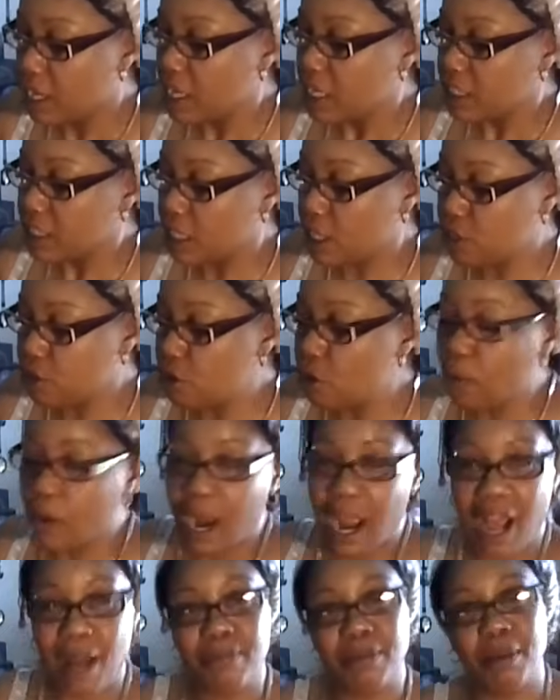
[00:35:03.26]
See, you were
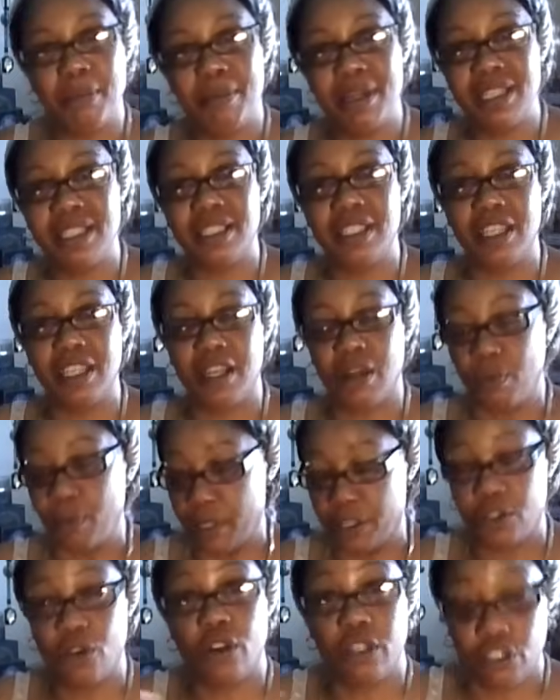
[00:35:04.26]
optimistic
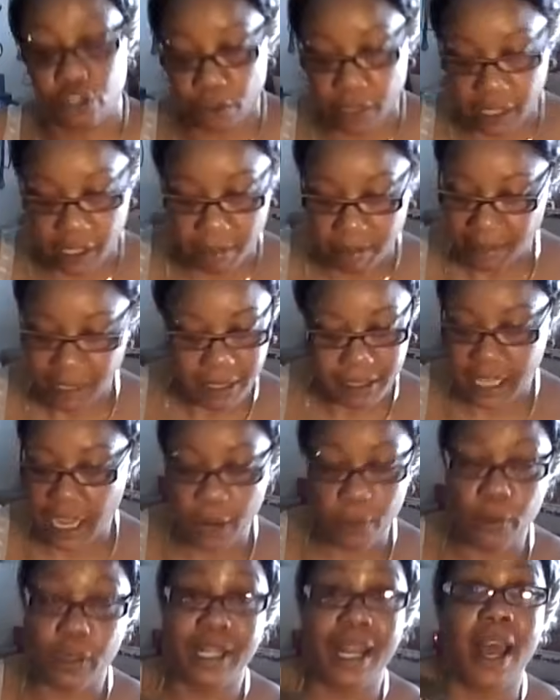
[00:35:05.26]
with your dream. They
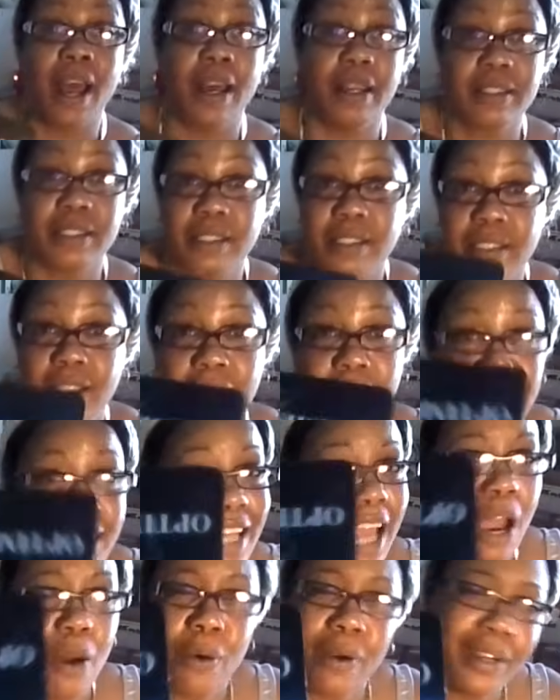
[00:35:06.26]
were not.
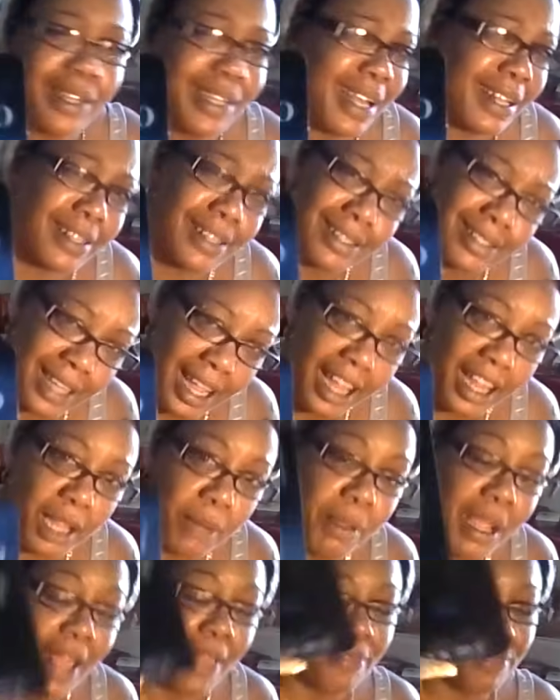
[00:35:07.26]
Y'all are not the same.
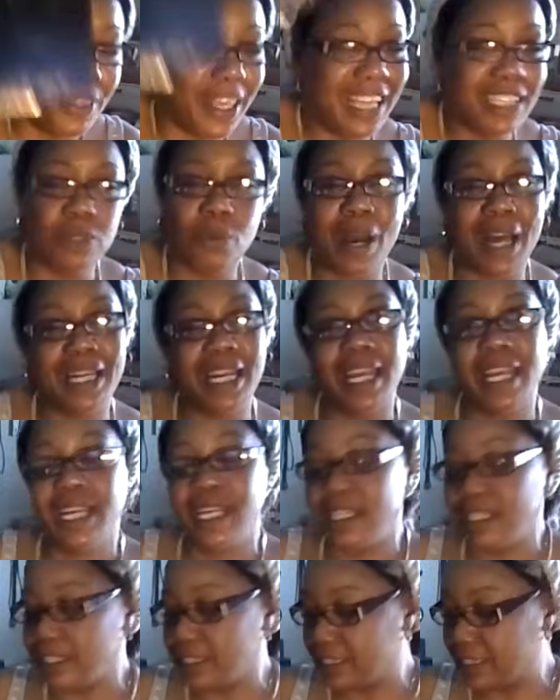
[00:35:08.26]
That's why
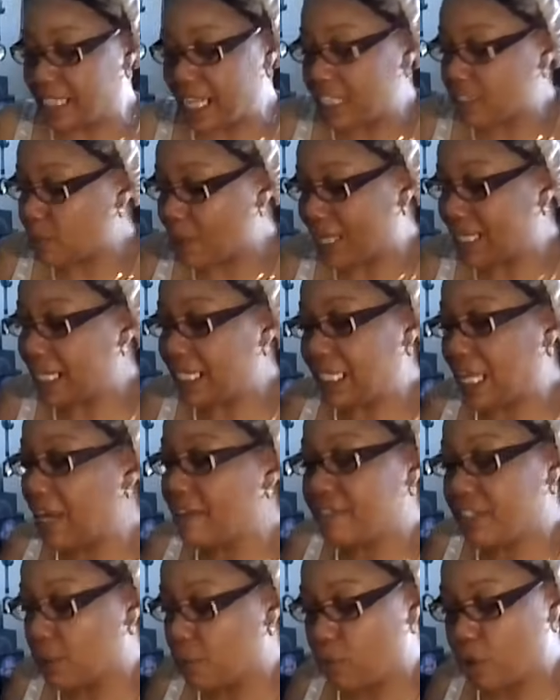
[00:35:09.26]
their
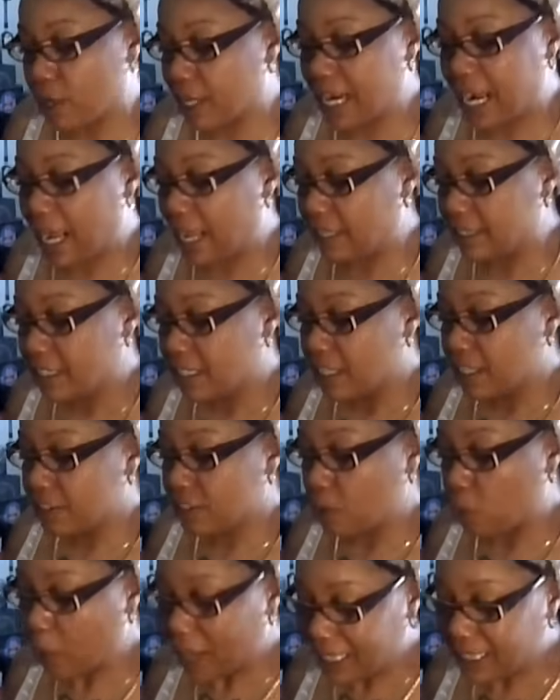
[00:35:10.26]
life didn't work out
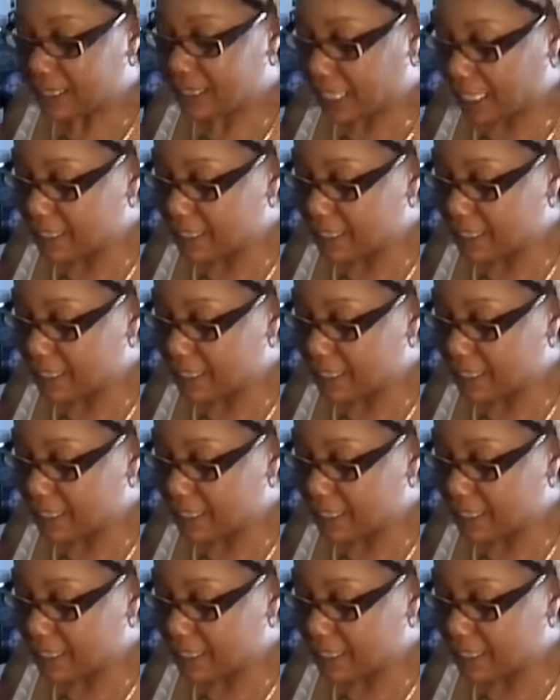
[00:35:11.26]
the way that they